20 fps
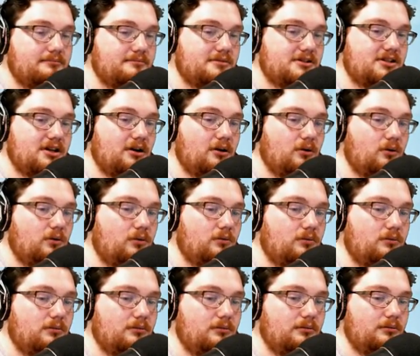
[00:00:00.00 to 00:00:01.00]

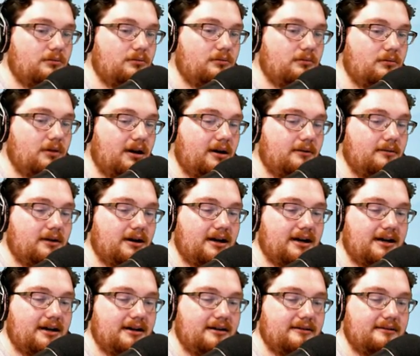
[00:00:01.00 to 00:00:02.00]
so, you know,
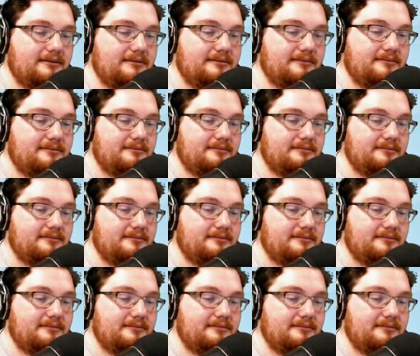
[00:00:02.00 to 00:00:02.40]
uh,